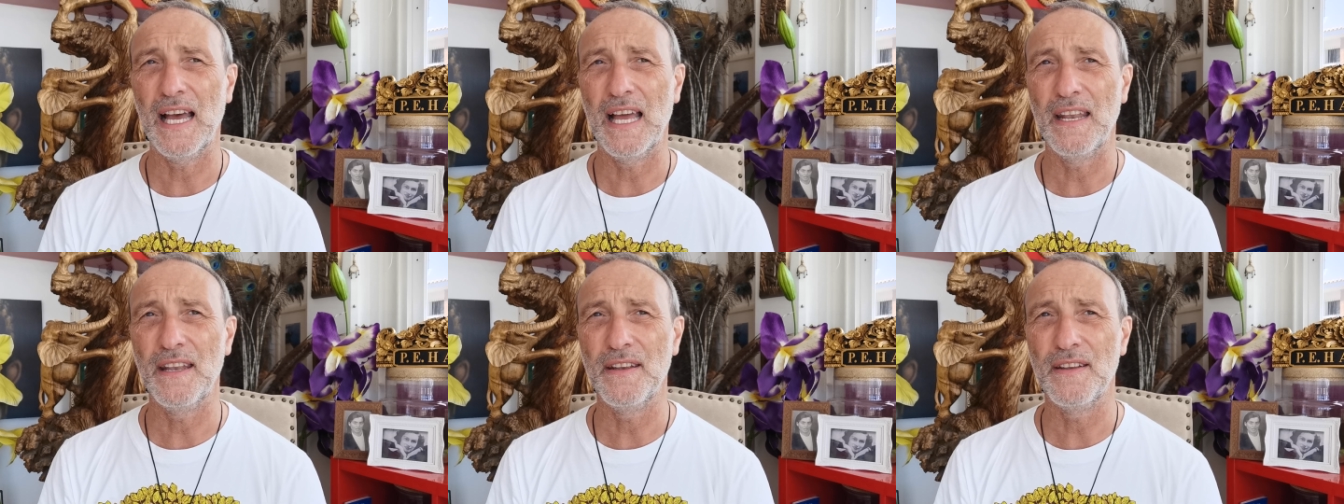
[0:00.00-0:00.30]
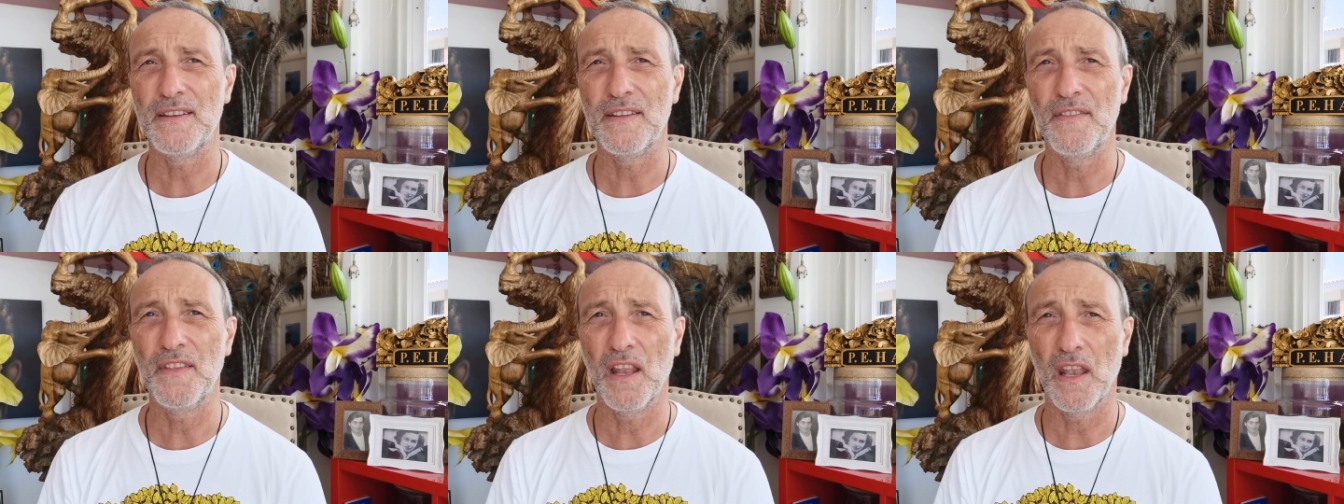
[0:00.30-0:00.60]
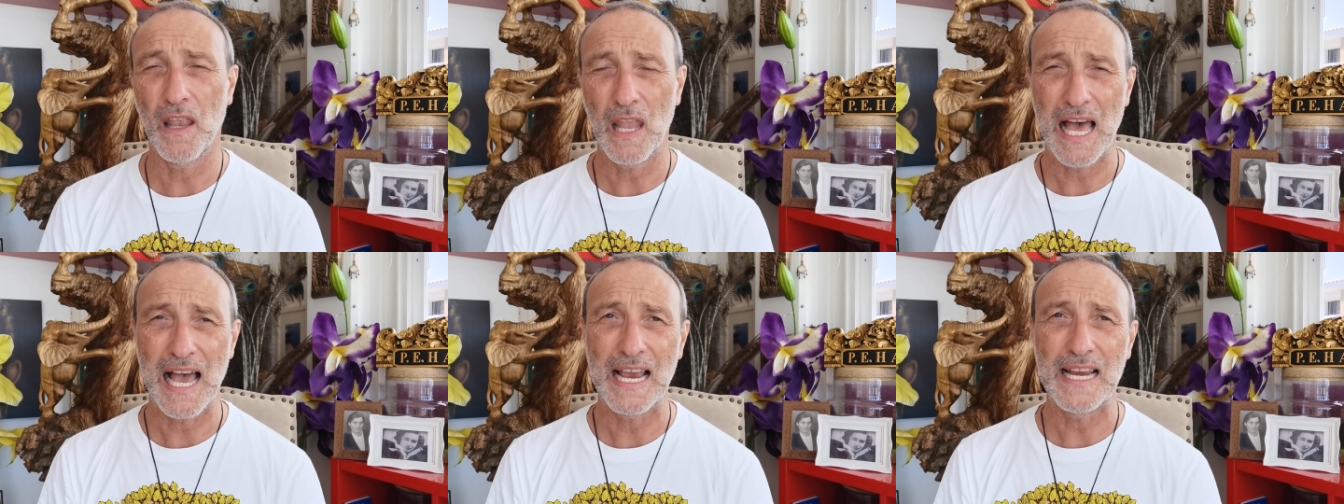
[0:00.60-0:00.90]
and the
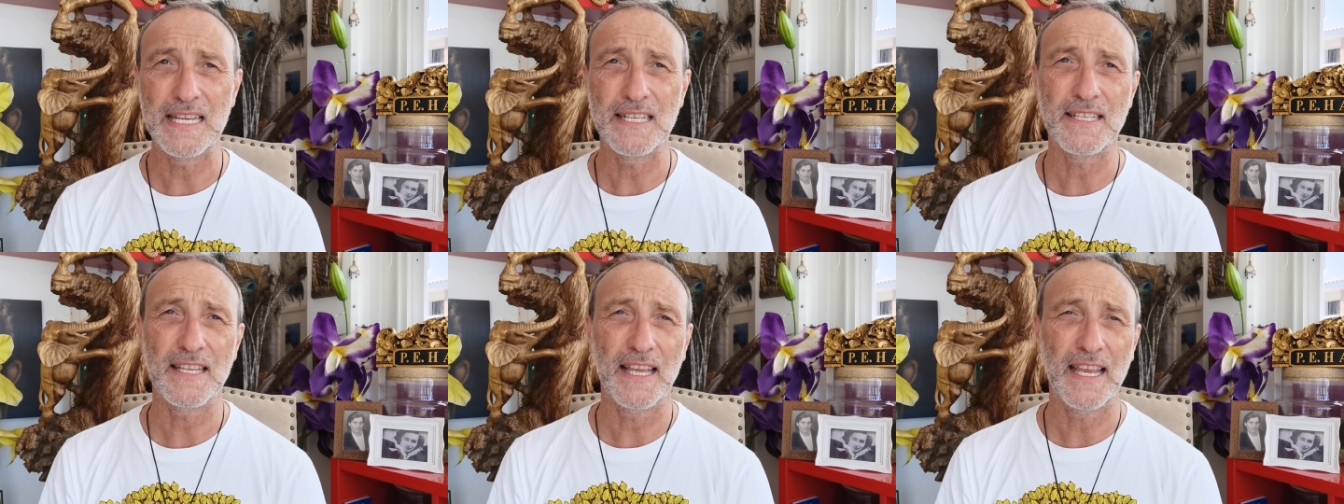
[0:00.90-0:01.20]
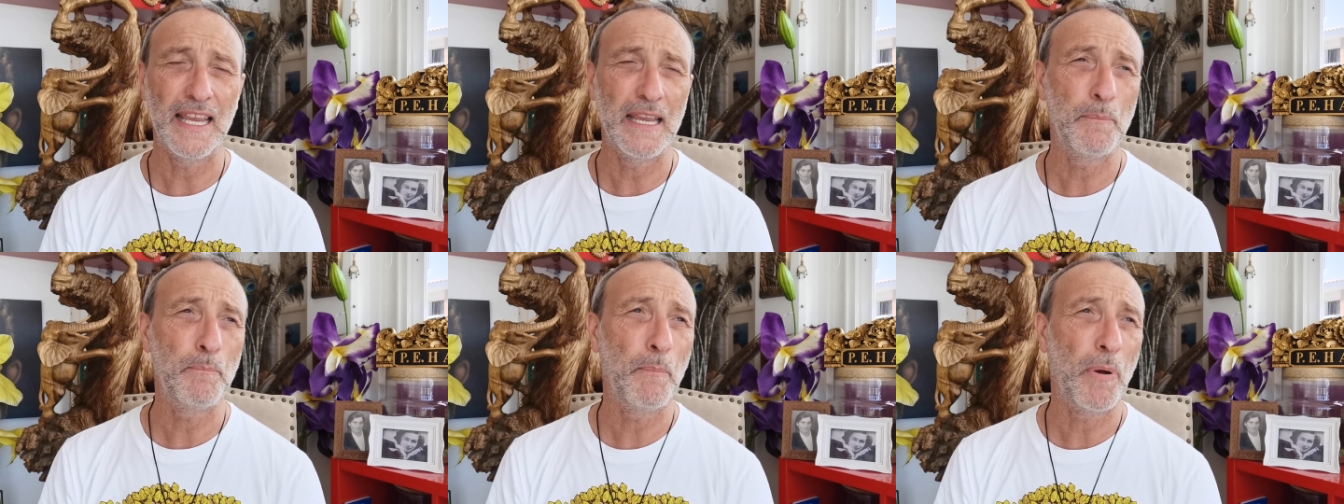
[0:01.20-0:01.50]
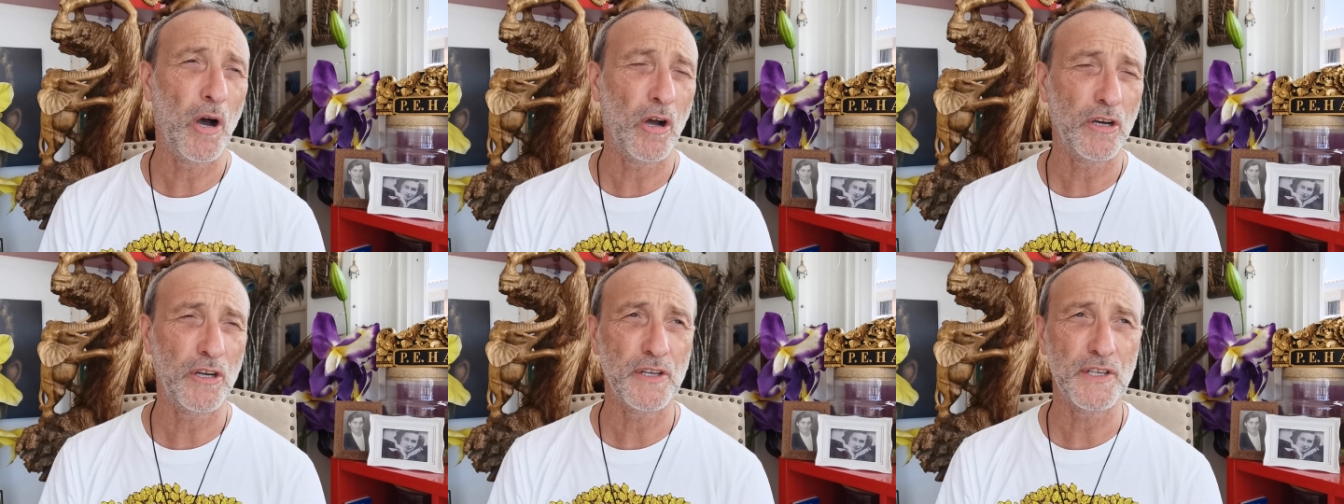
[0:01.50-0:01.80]
lies, the
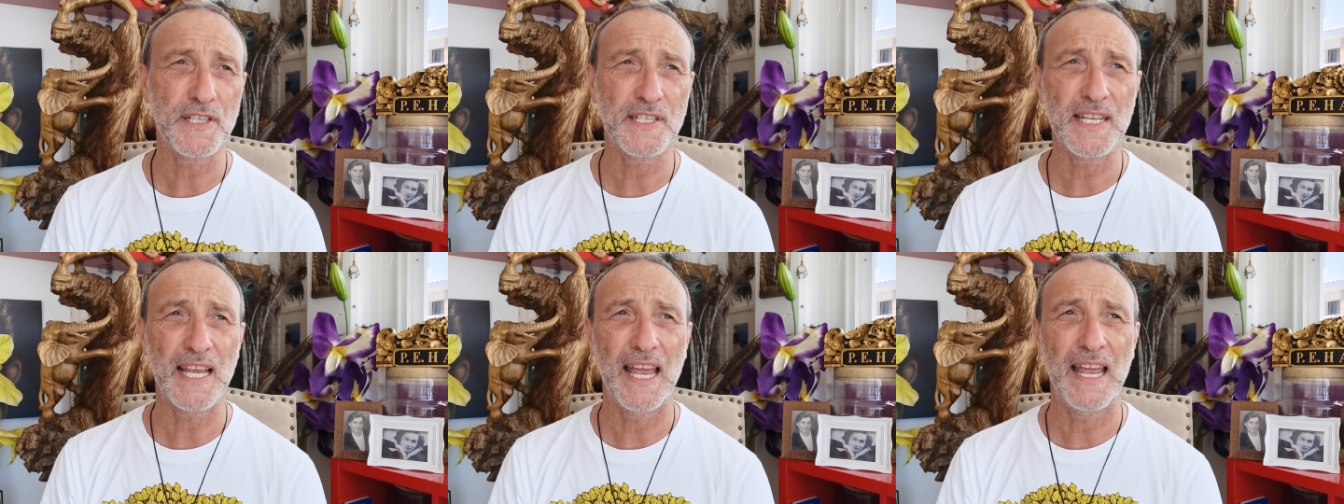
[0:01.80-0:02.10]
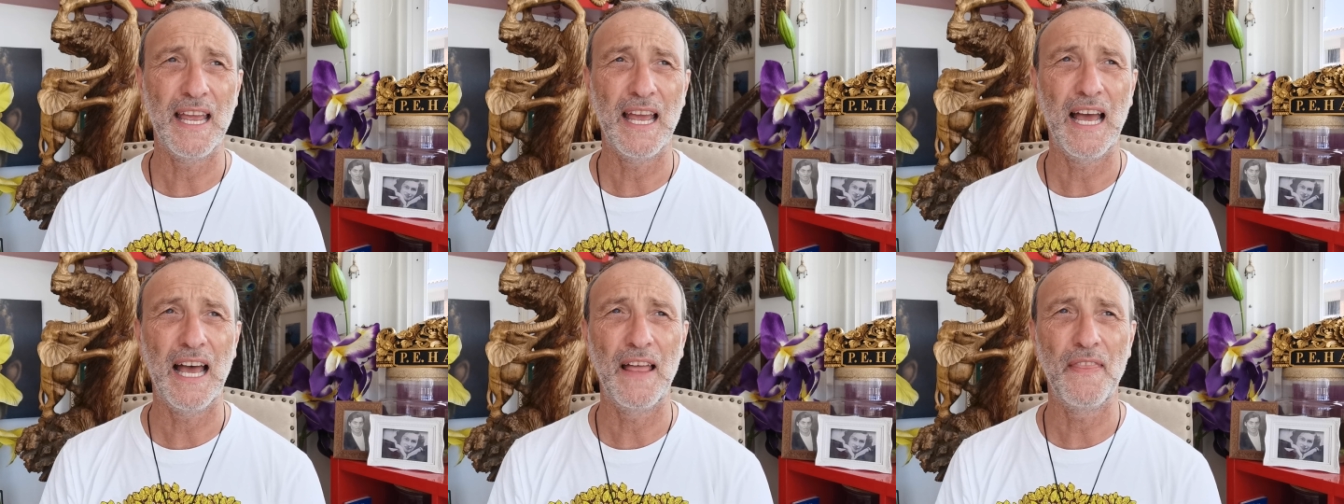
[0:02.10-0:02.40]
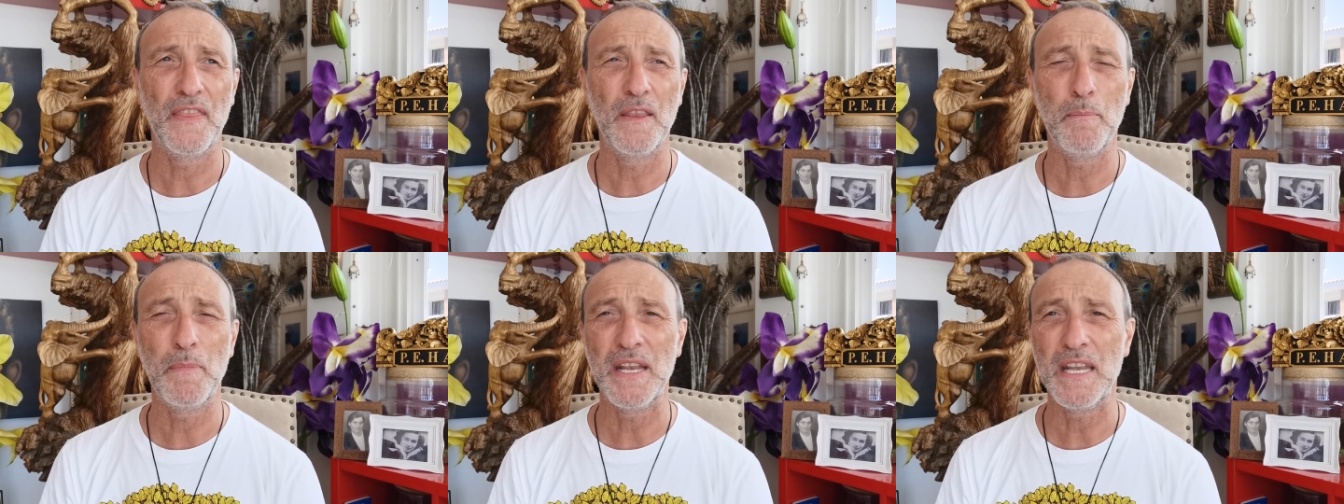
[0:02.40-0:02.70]
hypocrisy
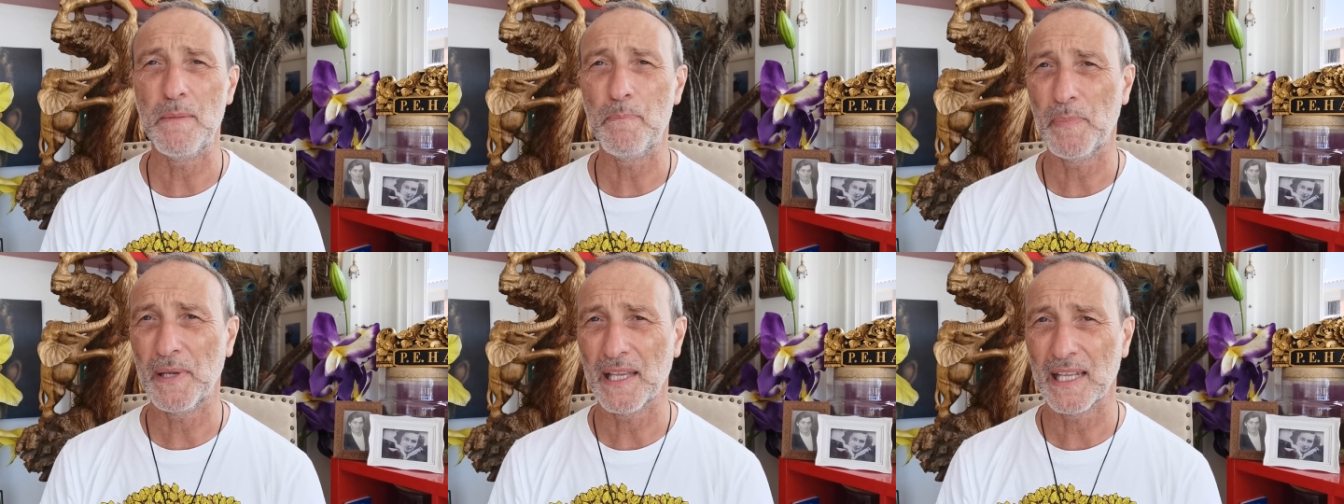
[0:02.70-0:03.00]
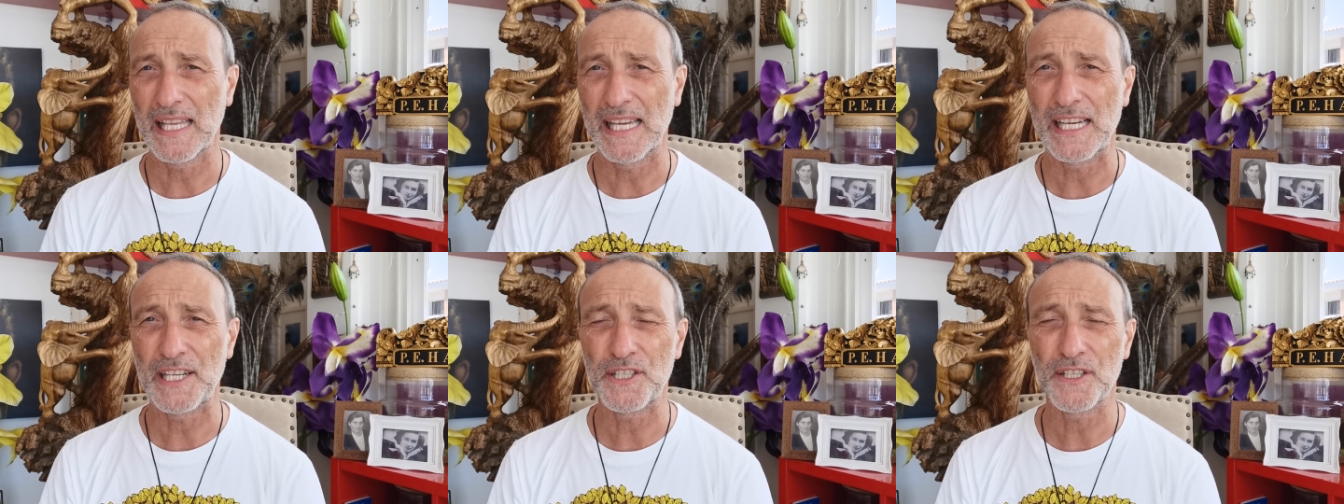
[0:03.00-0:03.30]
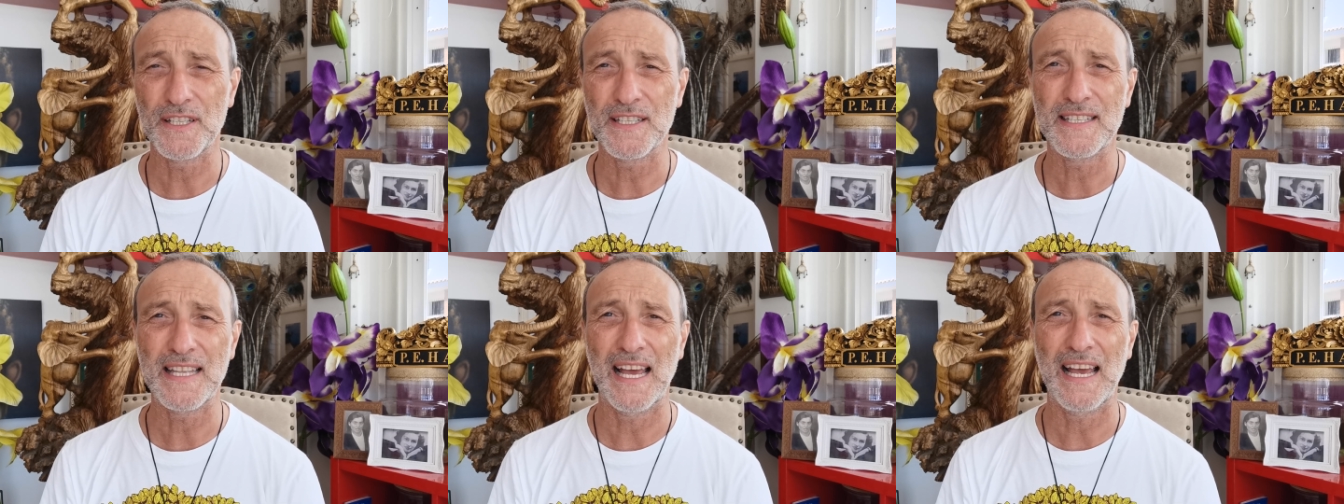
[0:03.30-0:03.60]
and the
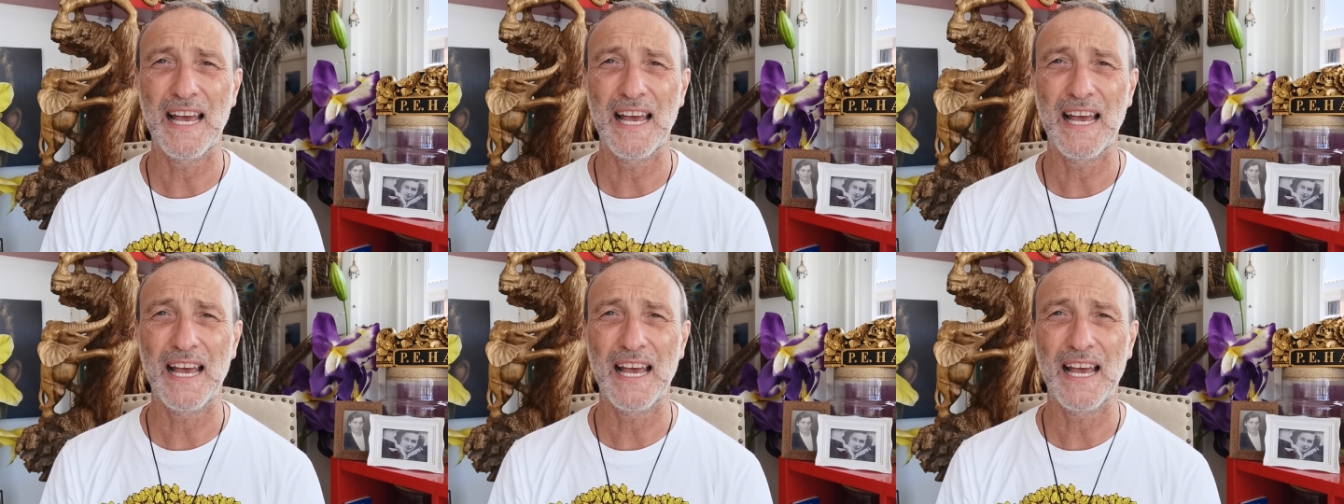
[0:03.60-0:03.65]
manipulations